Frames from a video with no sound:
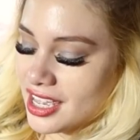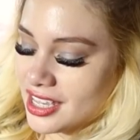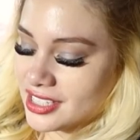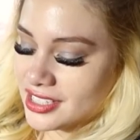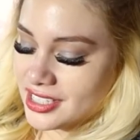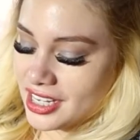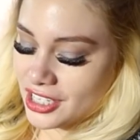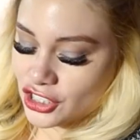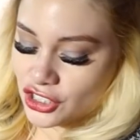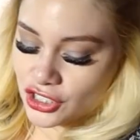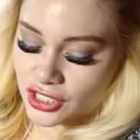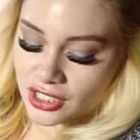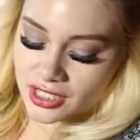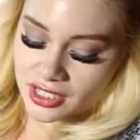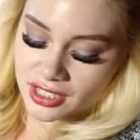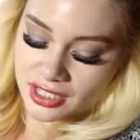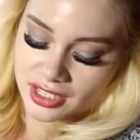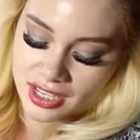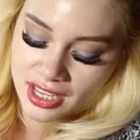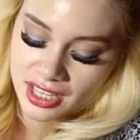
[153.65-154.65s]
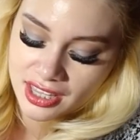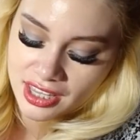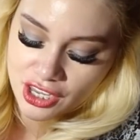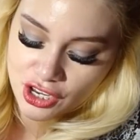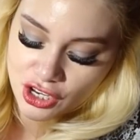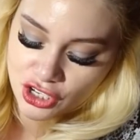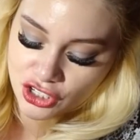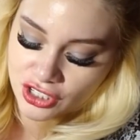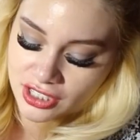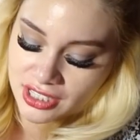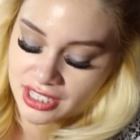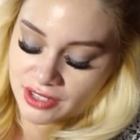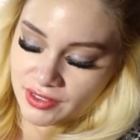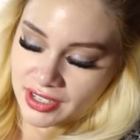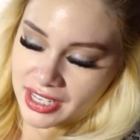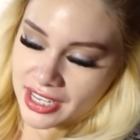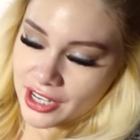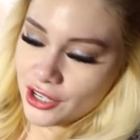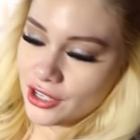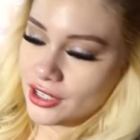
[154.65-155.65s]
section that you can just leave
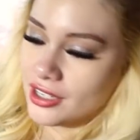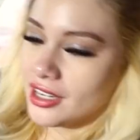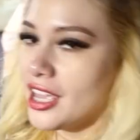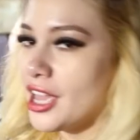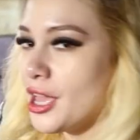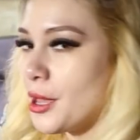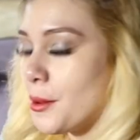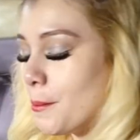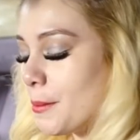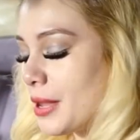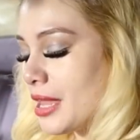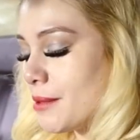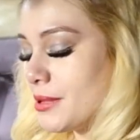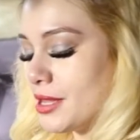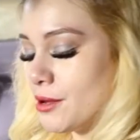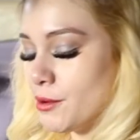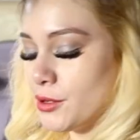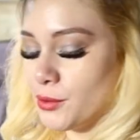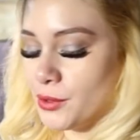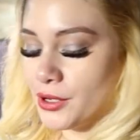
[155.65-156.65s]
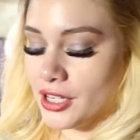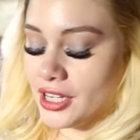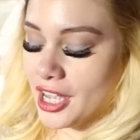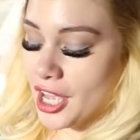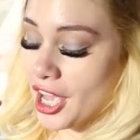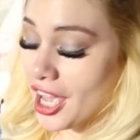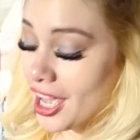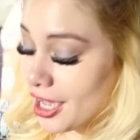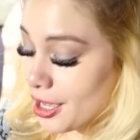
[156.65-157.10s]
it here, maybe it would work.